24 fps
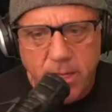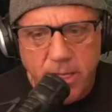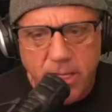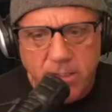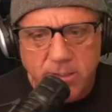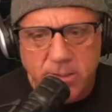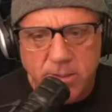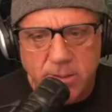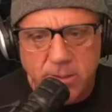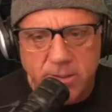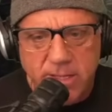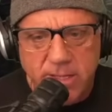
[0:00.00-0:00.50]

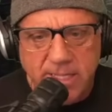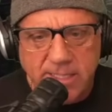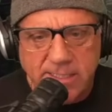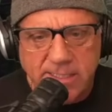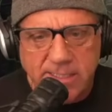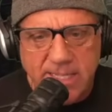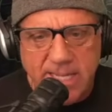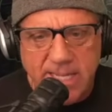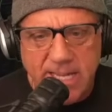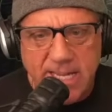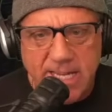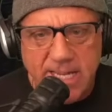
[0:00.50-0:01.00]
So this
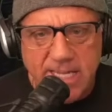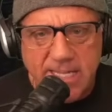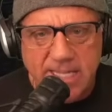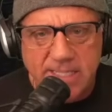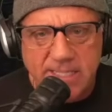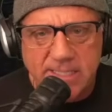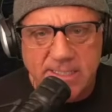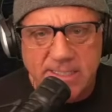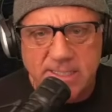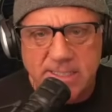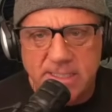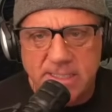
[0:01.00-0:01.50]

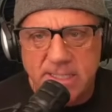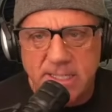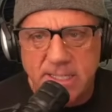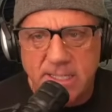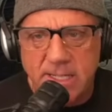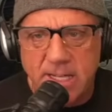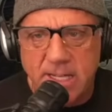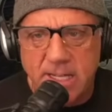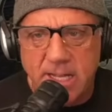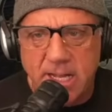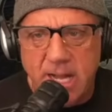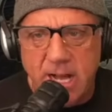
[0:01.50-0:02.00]
is,
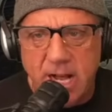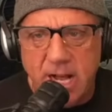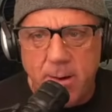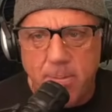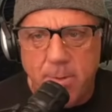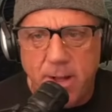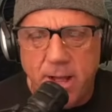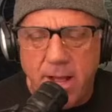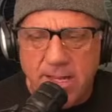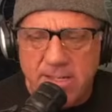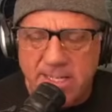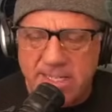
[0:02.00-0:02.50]
um,
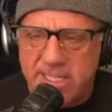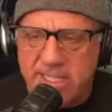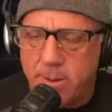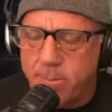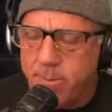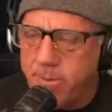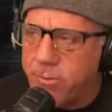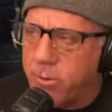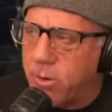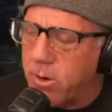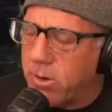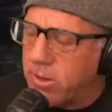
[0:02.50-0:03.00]
as I said
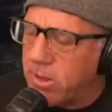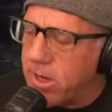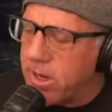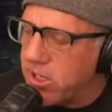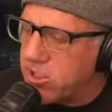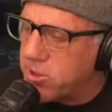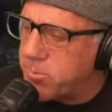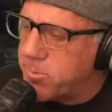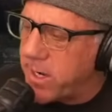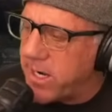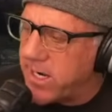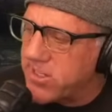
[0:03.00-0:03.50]
before,
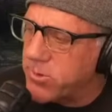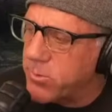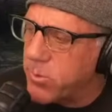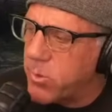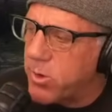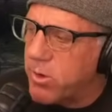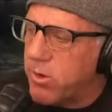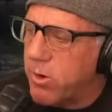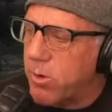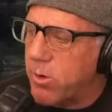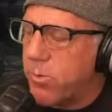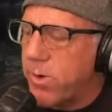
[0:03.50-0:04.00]
large bodies of
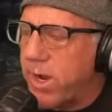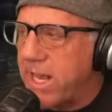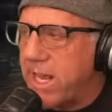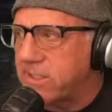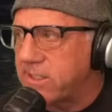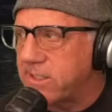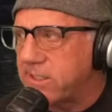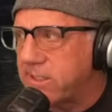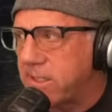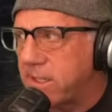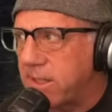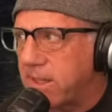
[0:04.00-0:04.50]
water
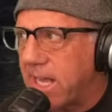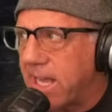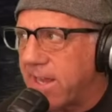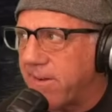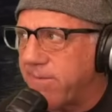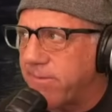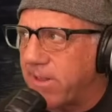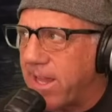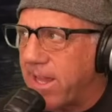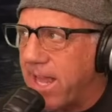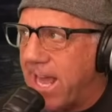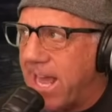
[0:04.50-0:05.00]
rest lie
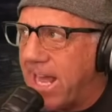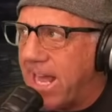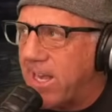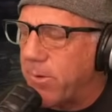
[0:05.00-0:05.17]
flat,